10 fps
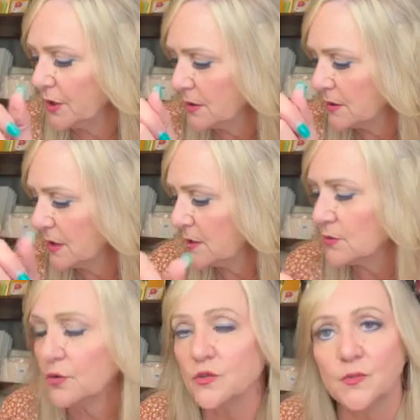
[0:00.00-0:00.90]
pair of
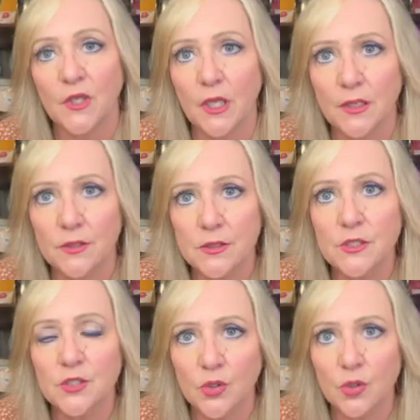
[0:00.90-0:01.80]
needle nose pliers,
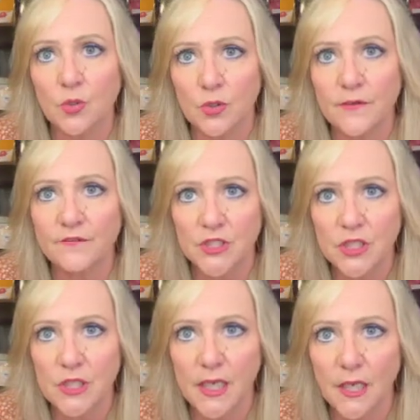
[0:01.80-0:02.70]
because you're going to want to
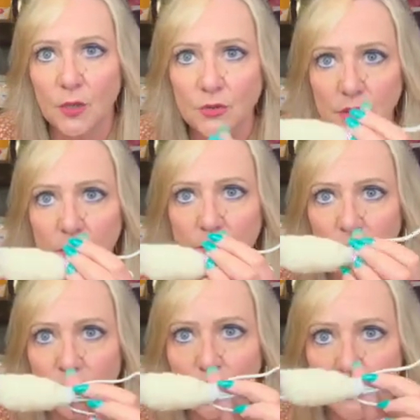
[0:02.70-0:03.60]
fish it out
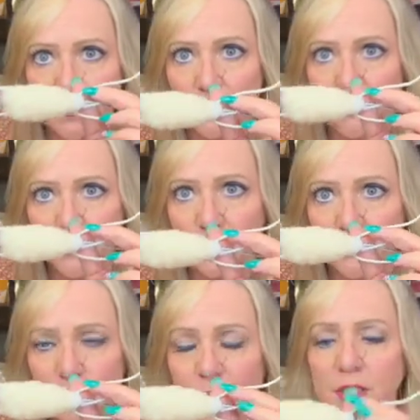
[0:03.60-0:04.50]
of your
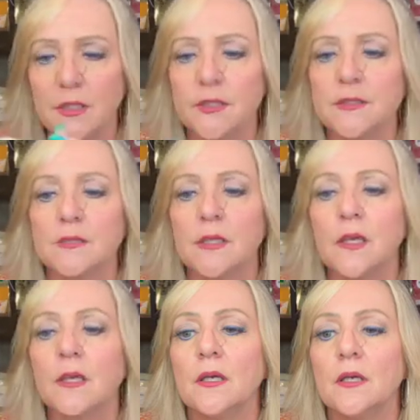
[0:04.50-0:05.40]
piece.
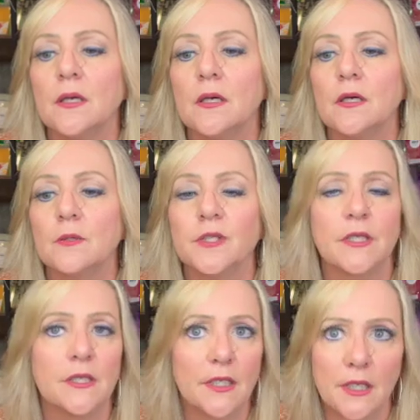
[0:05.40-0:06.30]

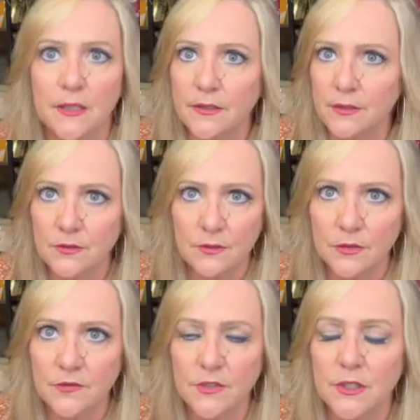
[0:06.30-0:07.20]
Get it out of there.
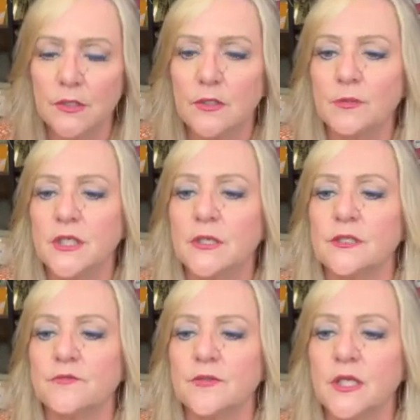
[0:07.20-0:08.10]
Don't leave it in there,
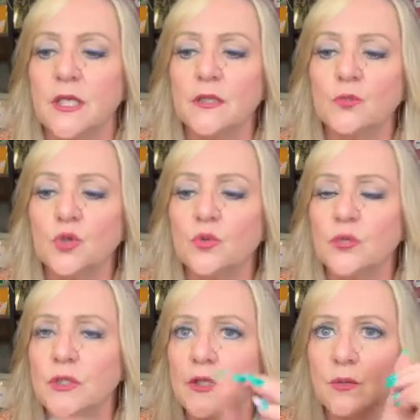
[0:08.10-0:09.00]
because if an animal
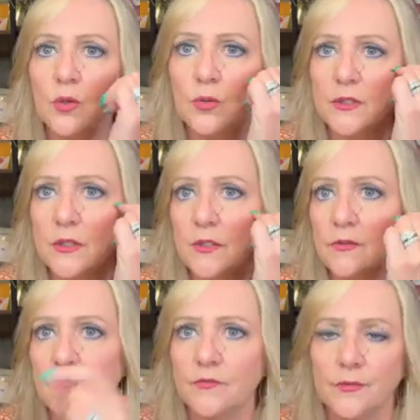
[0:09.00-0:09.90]
were to get a hold of